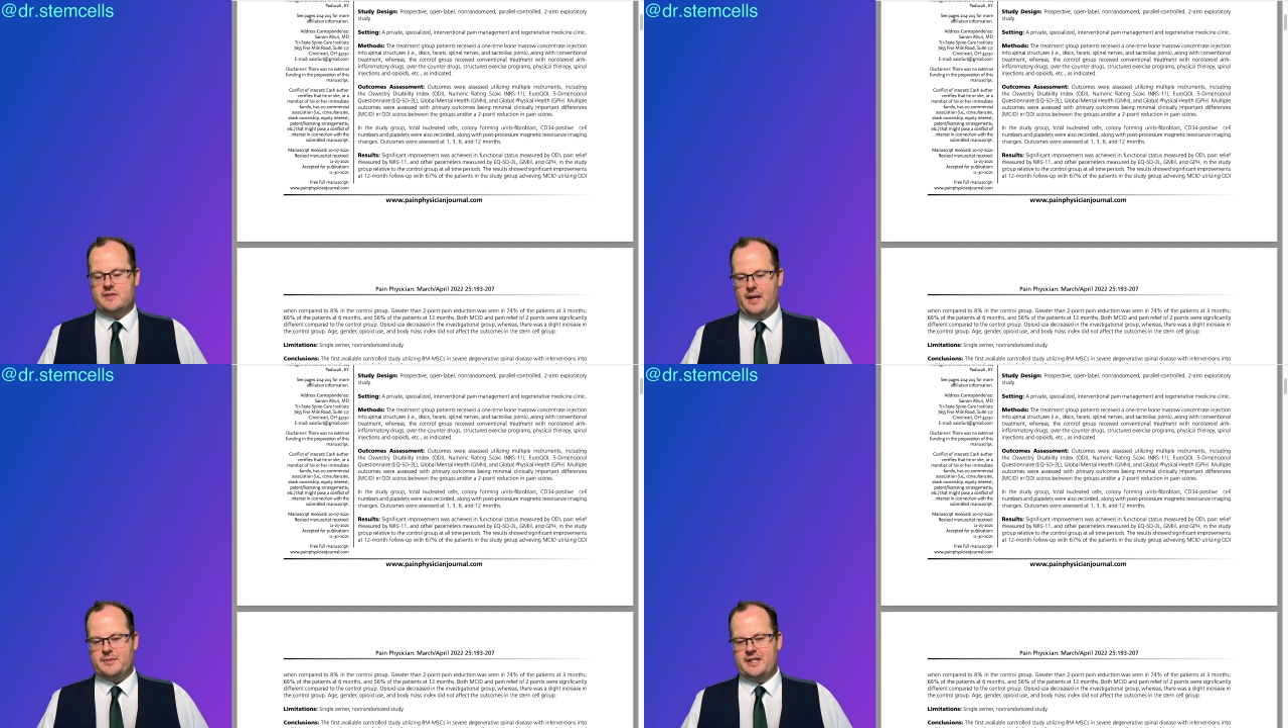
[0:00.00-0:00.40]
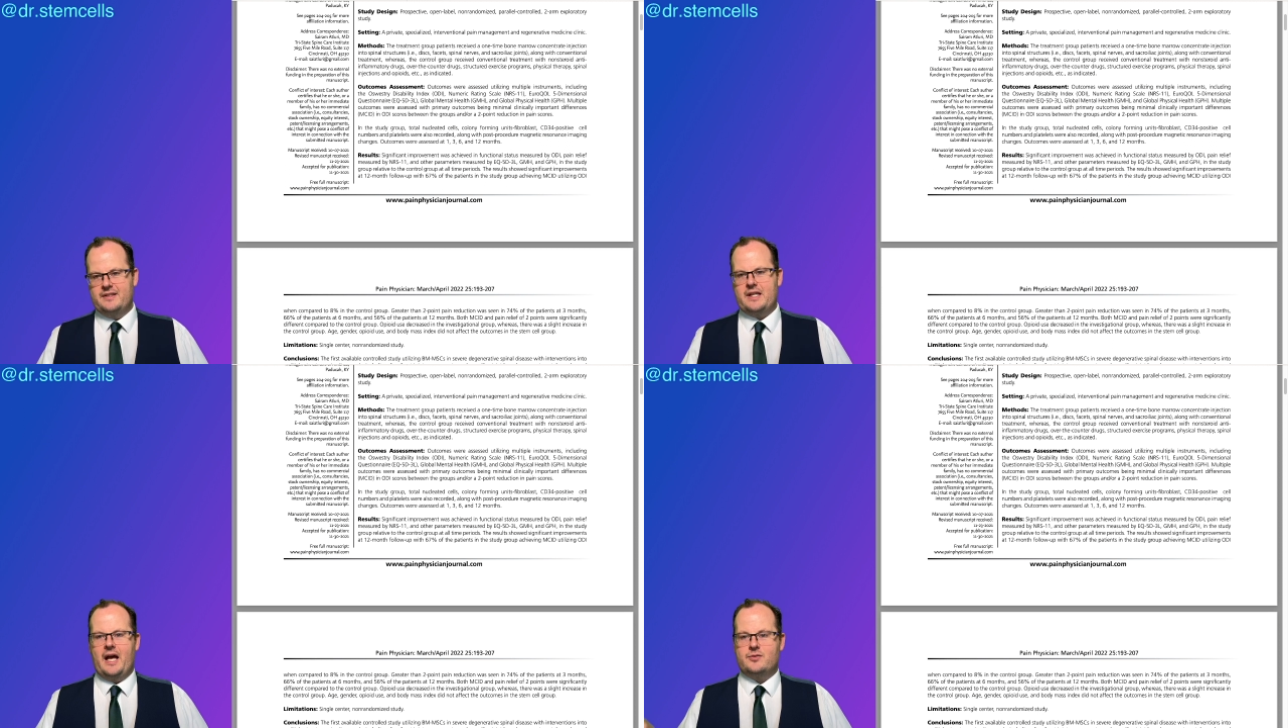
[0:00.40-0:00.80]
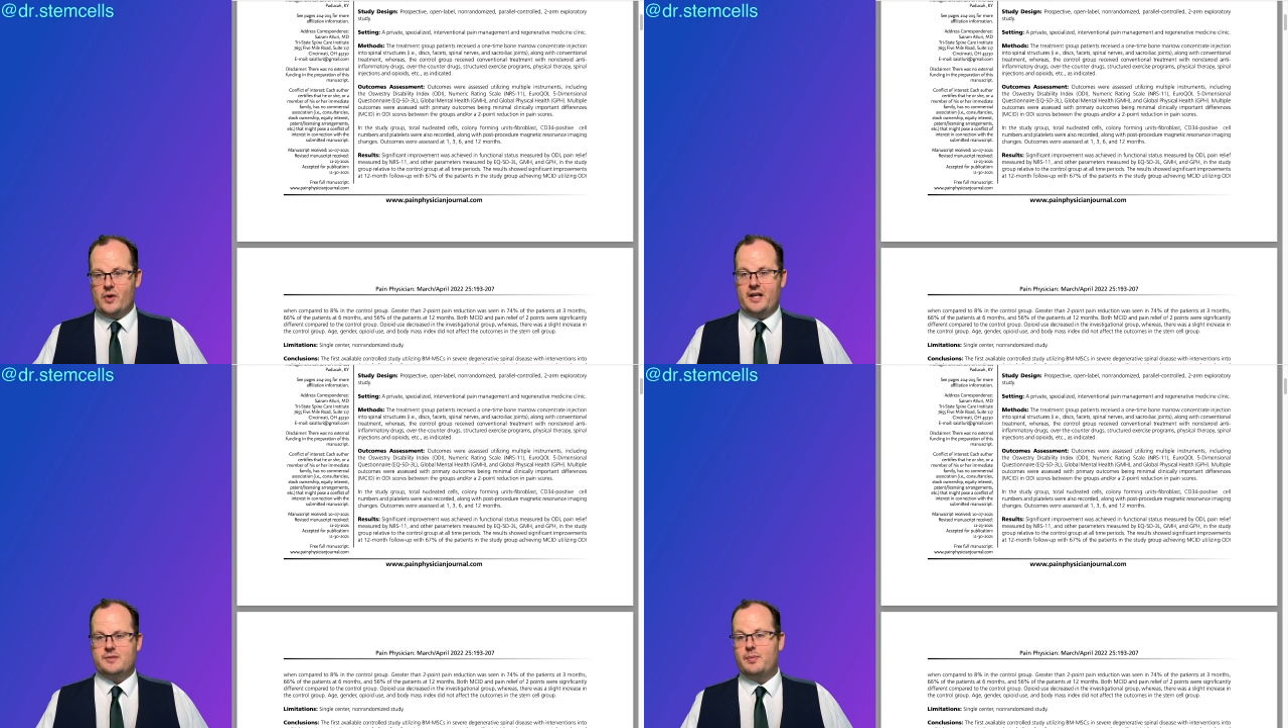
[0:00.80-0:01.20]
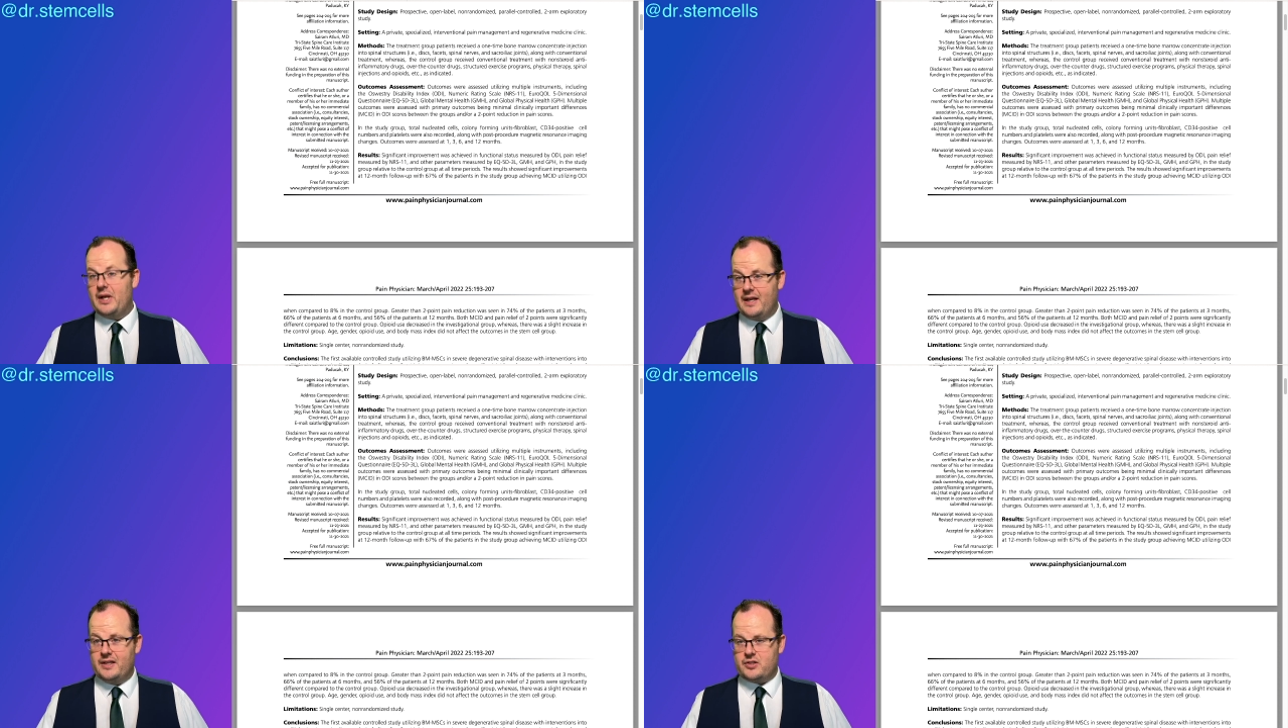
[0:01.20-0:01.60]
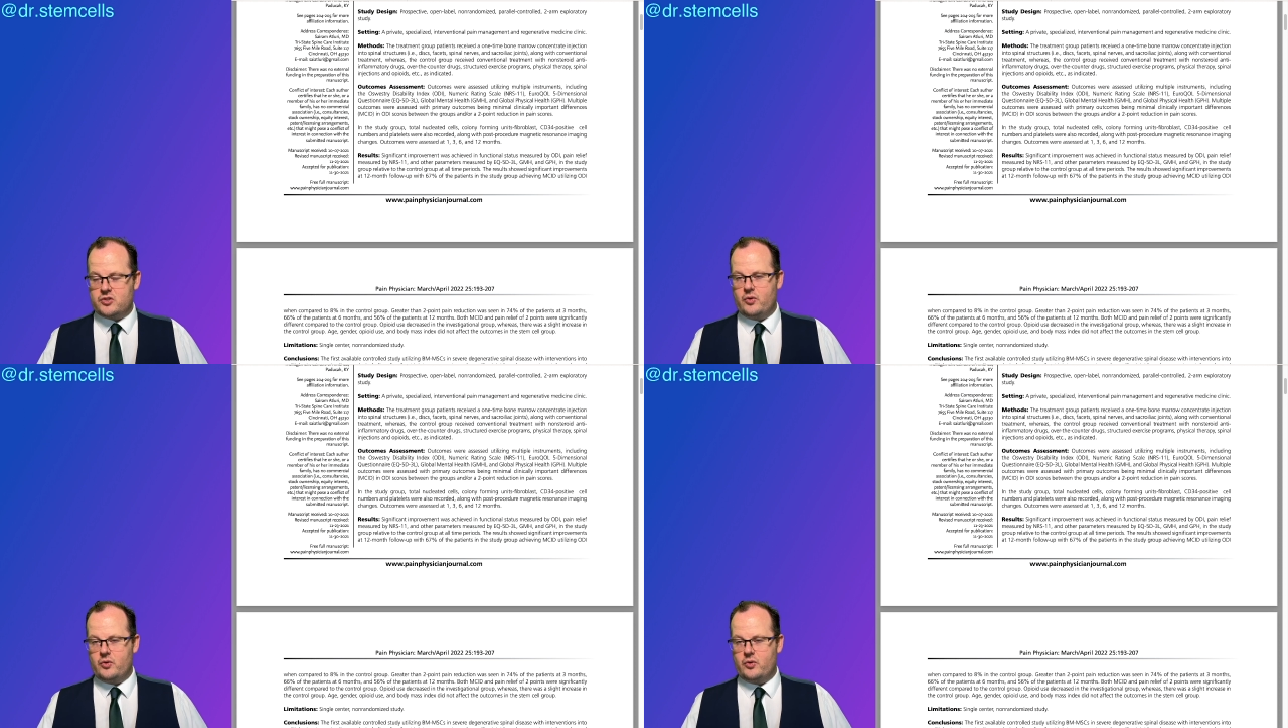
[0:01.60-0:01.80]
stem cells as well as platelets.